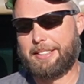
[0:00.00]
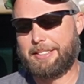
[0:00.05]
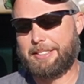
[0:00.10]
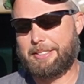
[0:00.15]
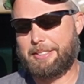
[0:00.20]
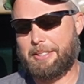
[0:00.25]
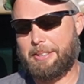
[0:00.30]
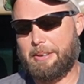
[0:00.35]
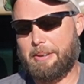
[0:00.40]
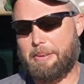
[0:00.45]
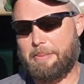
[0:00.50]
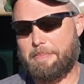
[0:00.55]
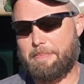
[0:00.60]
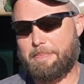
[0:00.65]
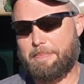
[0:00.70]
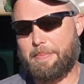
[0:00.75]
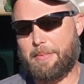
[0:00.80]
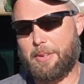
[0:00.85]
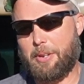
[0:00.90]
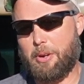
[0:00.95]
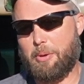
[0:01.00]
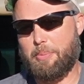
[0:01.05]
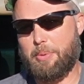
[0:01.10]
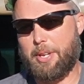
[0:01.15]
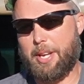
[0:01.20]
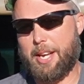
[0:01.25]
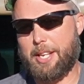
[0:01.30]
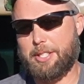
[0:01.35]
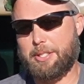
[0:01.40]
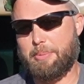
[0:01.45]
So hope
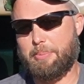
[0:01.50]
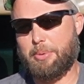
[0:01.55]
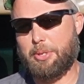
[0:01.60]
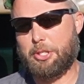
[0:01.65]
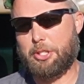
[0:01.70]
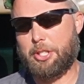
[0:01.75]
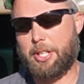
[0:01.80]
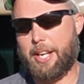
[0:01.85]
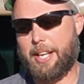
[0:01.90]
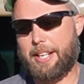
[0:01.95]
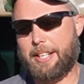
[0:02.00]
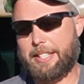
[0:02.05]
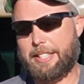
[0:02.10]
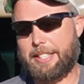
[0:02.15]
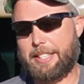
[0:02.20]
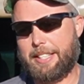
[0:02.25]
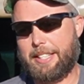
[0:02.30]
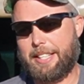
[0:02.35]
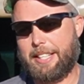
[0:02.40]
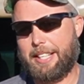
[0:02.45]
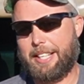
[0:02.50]
you guys appreciate it.